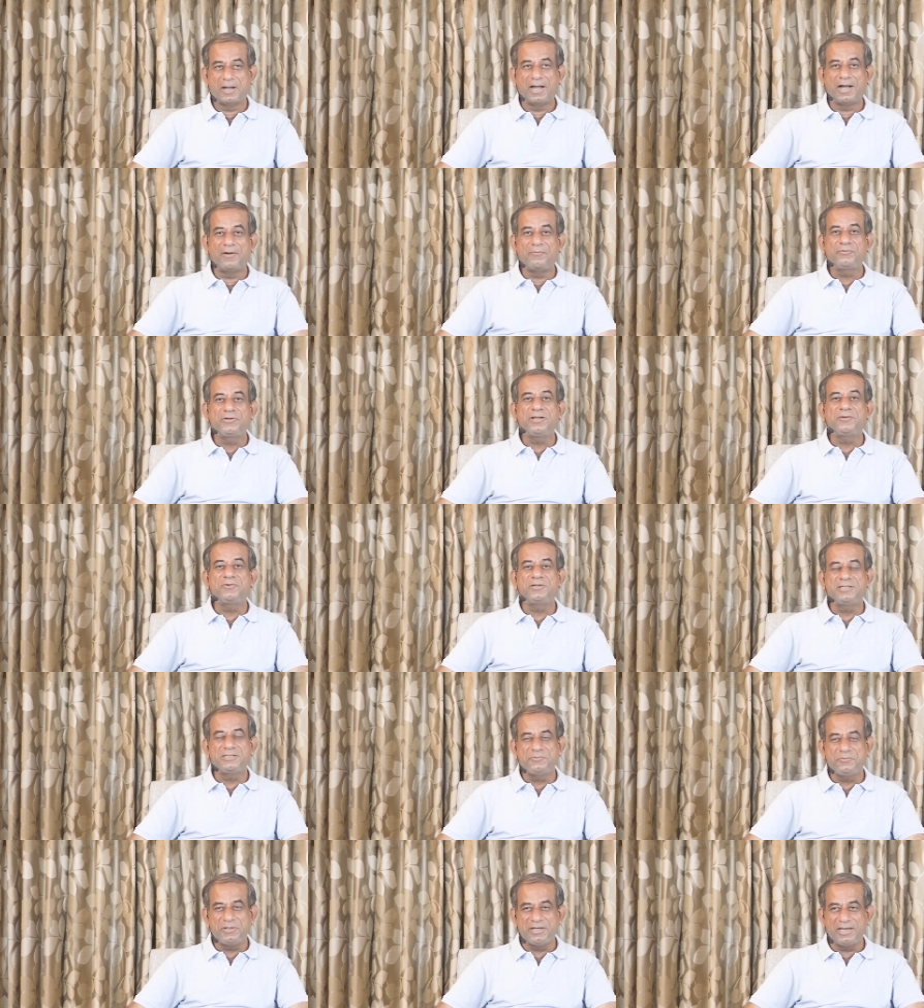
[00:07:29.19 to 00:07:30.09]

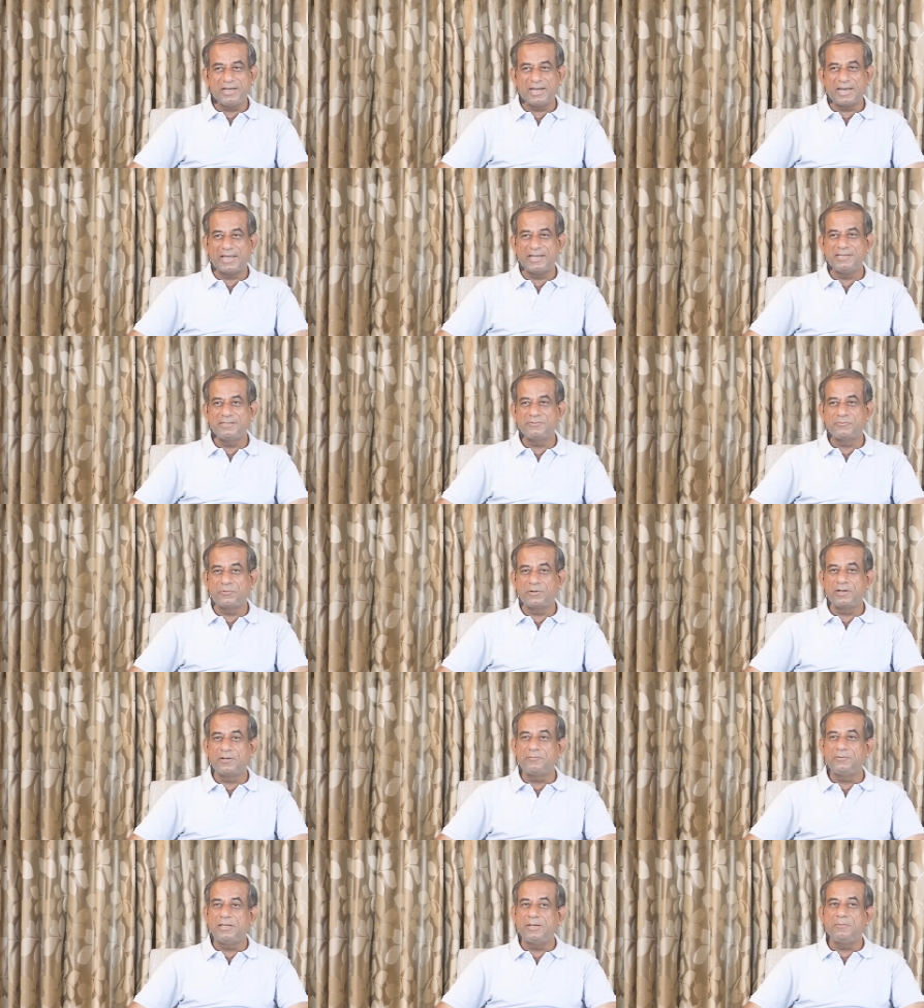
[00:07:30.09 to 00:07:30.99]
Afterwards, we realized
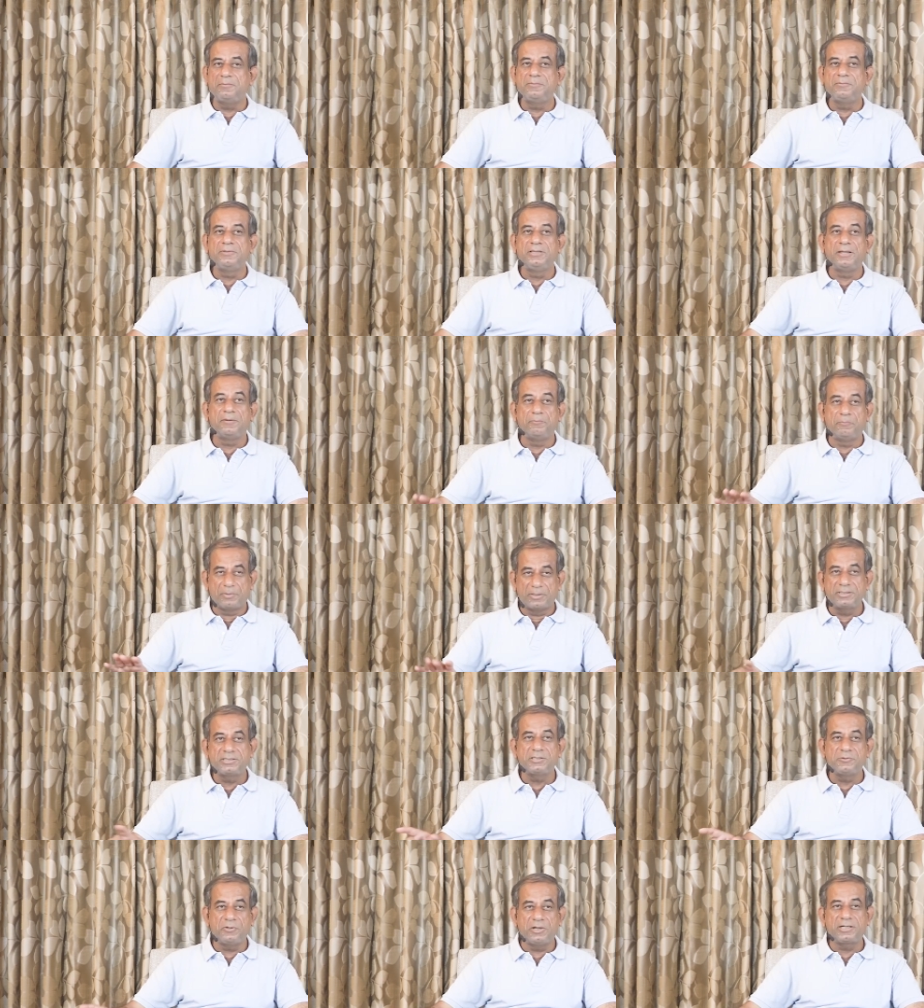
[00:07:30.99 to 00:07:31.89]
one of them, the
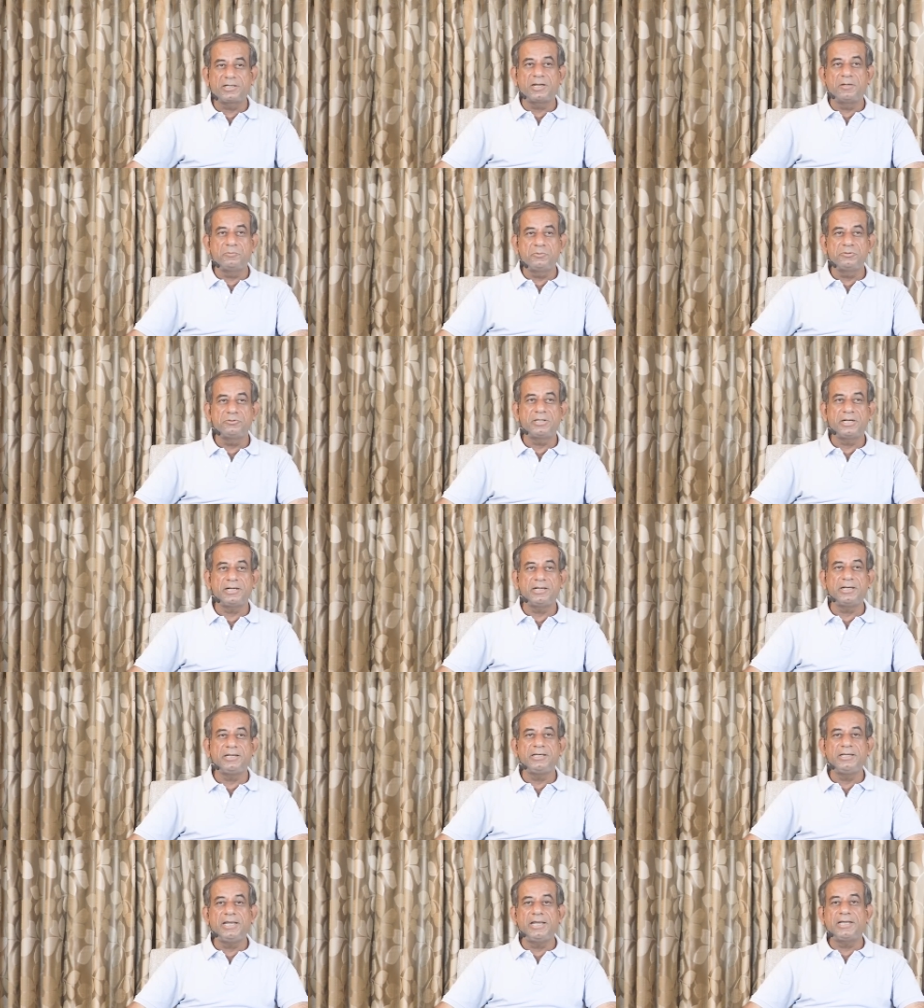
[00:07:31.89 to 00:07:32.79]
person who had come to
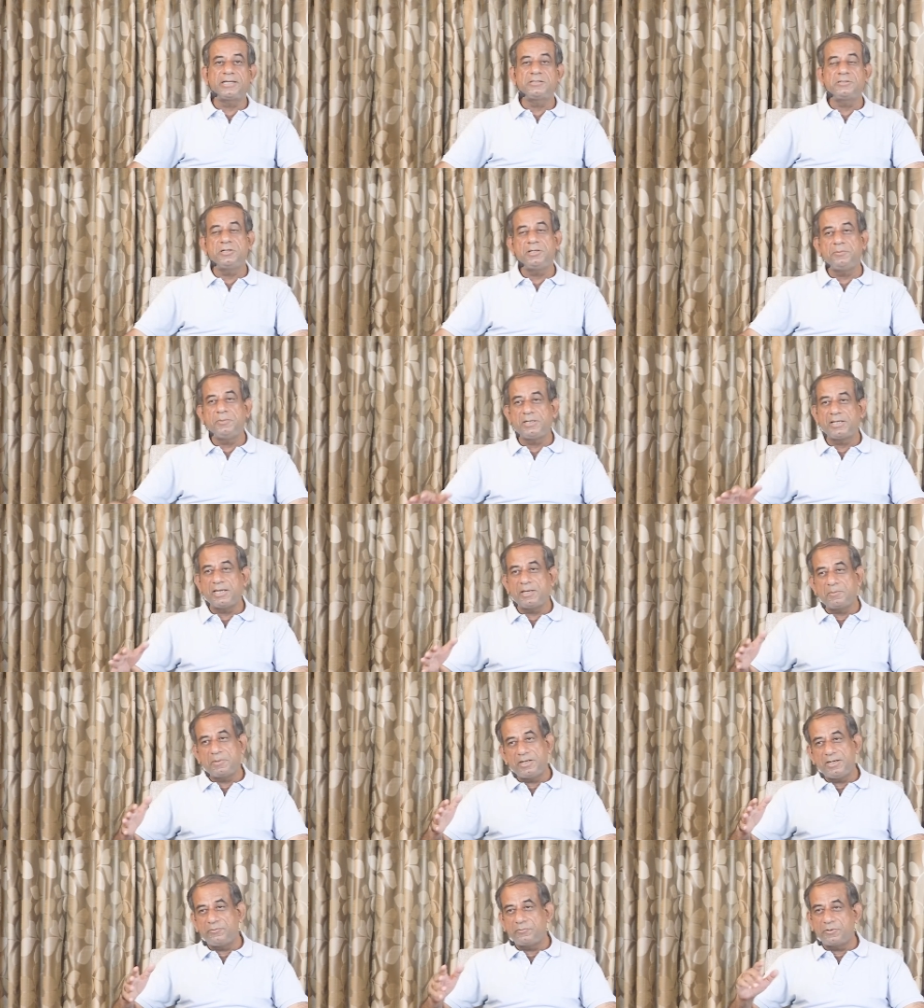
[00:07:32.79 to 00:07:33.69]
threaten, he actually
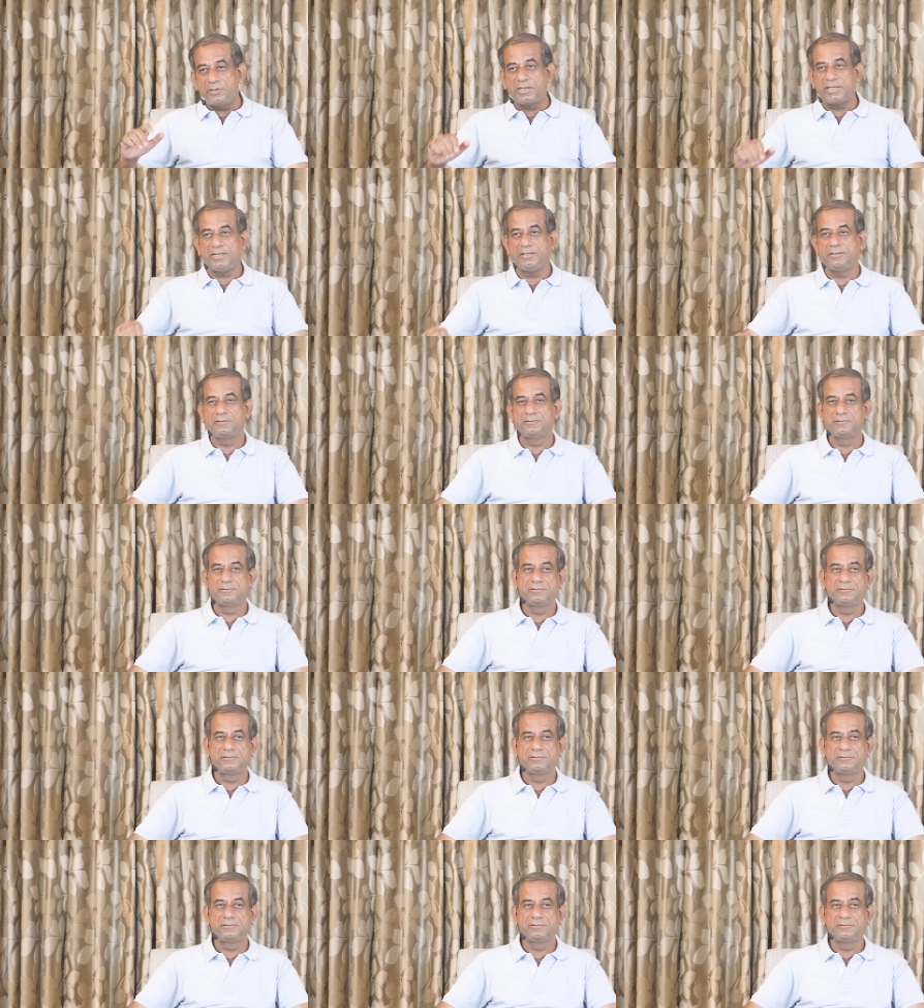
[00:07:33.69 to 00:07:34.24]
became a devotee.